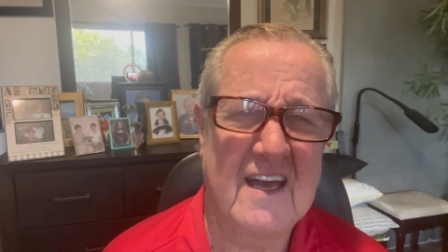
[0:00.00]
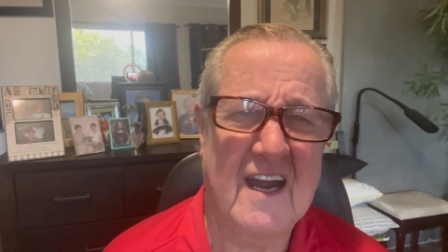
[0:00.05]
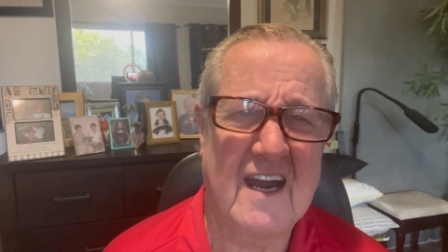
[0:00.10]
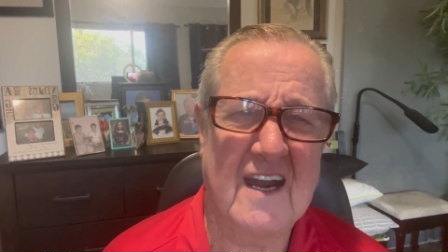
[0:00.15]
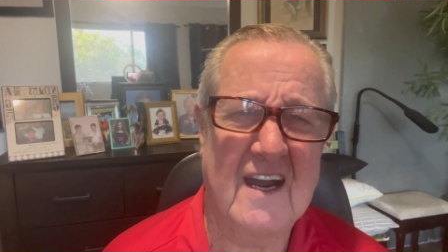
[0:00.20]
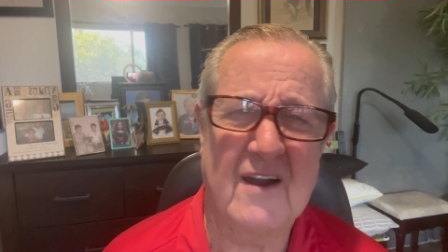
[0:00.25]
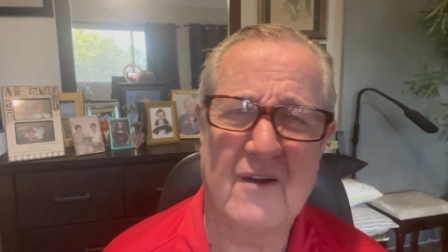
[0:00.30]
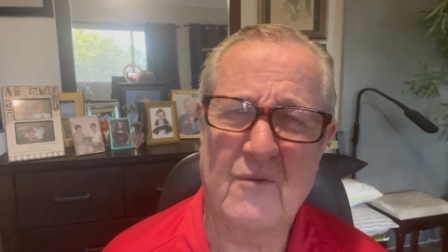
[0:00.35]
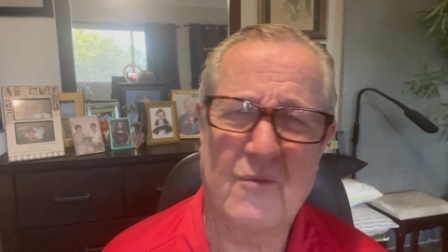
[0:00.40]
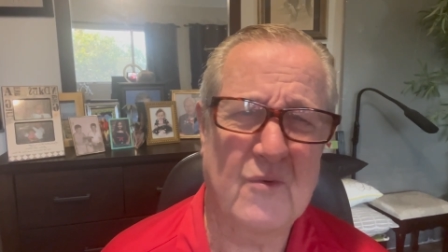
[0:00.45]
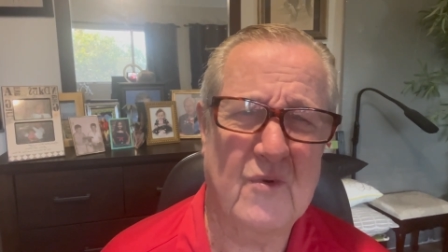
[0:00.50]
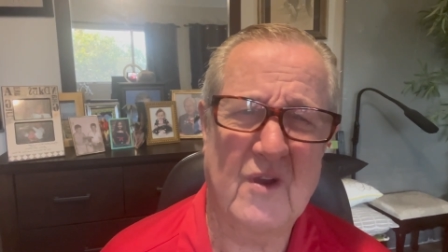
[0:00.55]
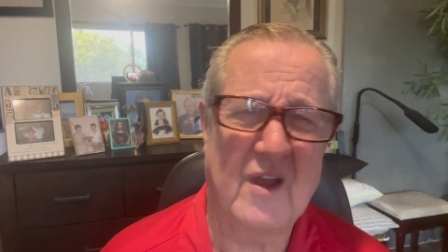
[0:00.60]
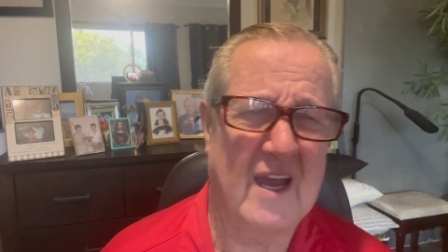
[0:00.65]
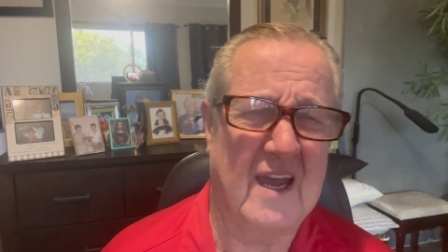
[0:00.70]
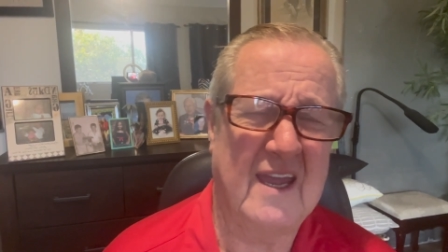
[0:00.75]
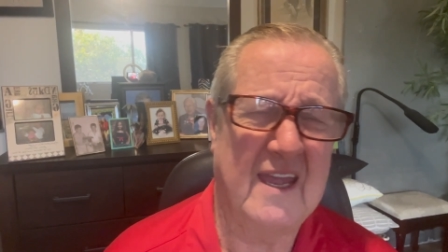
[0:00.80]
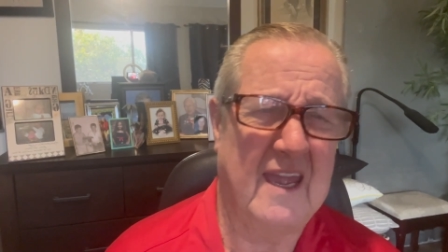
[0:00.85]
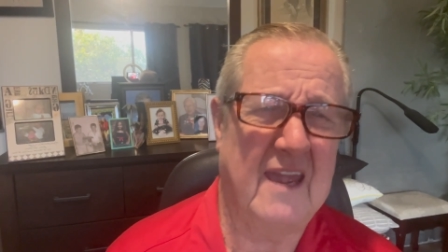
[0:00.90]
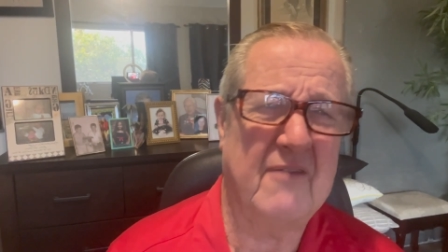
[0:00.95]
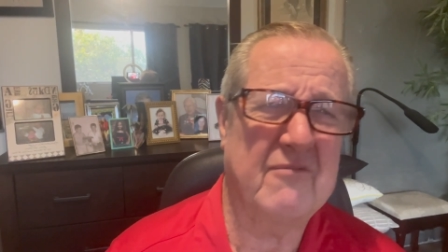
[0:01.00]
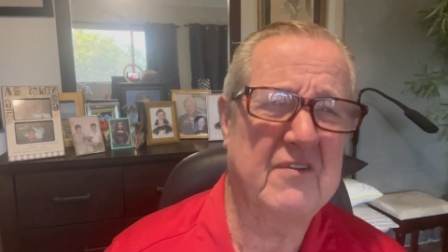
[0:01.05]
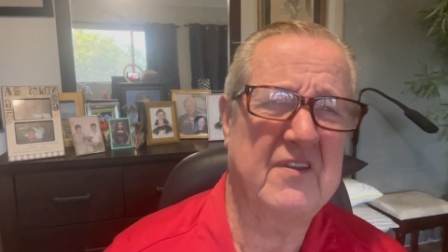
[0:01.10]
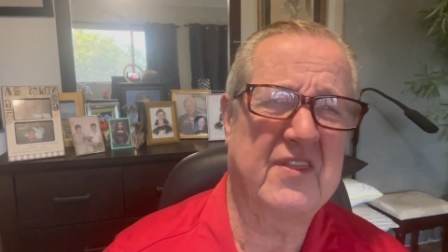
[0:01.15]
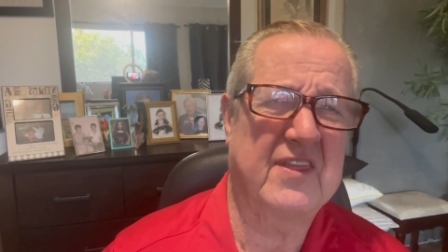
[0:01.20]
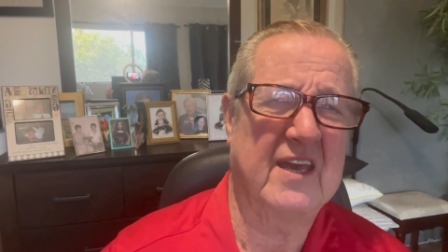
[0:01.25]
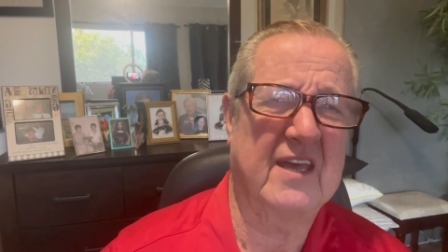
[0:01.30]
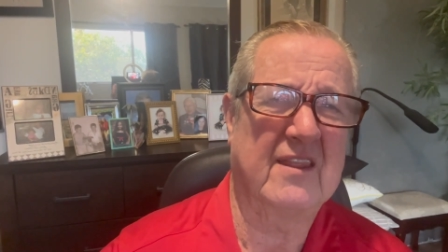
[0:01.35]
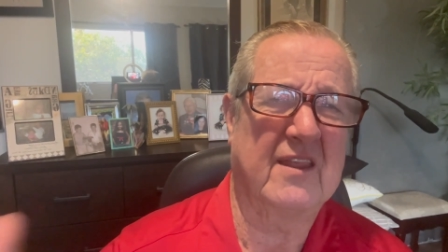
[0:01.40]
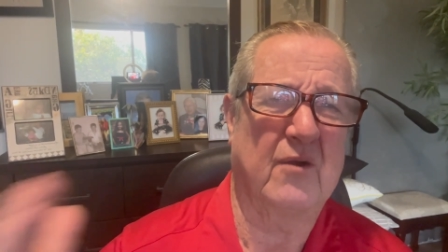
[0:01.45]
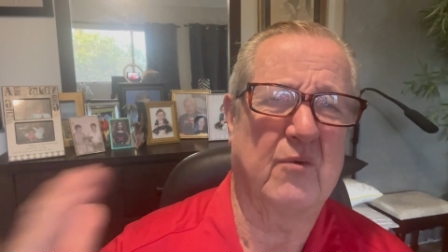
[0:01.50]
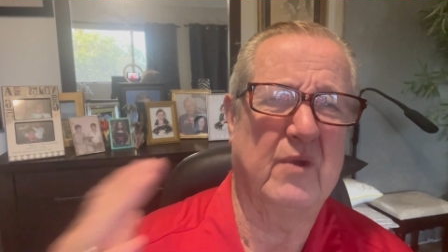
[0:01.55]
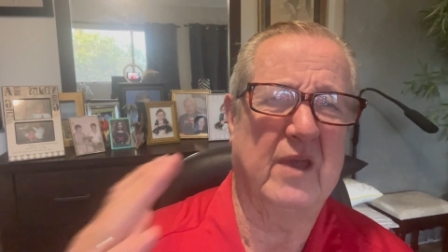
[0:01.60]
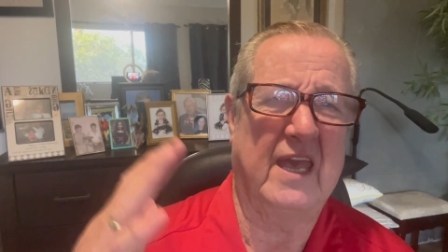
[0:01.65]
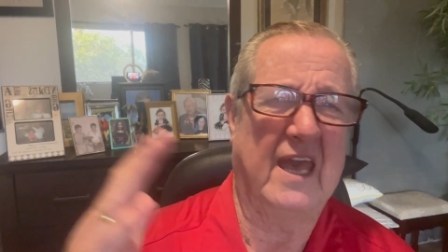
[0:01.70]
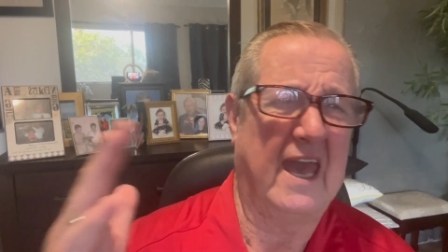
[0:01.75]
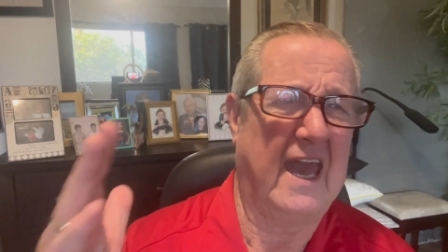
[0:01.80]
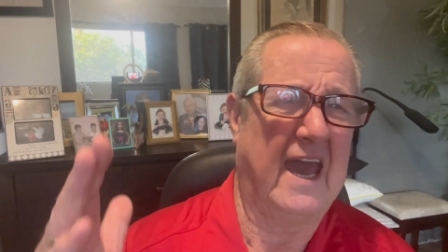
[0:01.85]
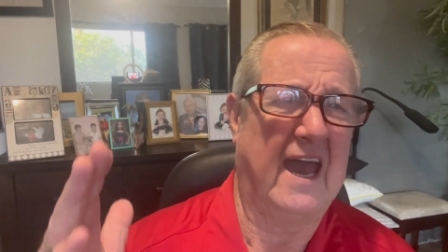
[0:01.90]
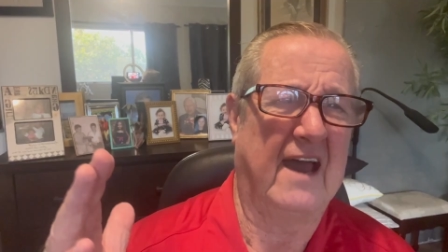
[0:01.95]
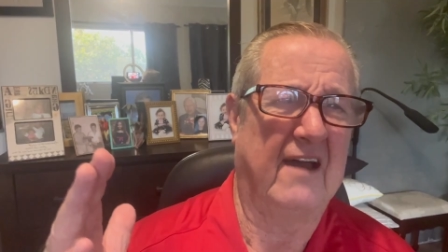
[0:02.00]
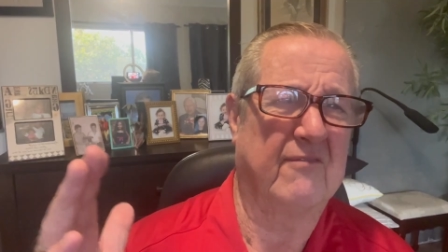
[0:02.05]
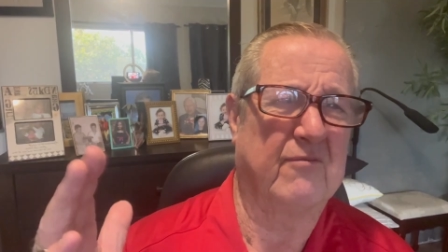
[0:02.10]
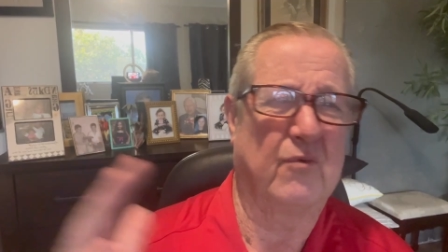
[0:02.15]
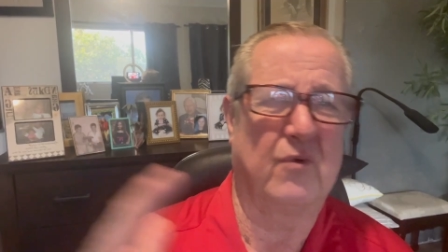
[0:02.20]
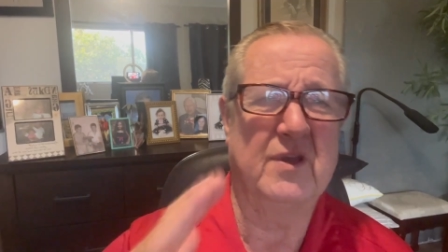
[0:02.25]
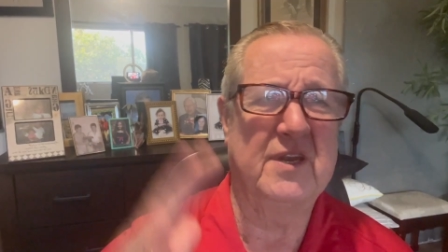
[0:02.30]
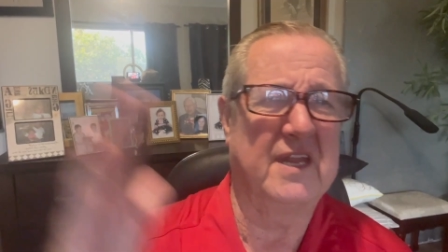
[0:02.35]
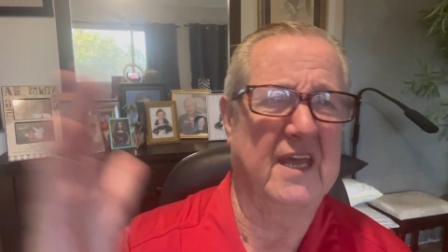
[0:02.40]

uh, everything that we have one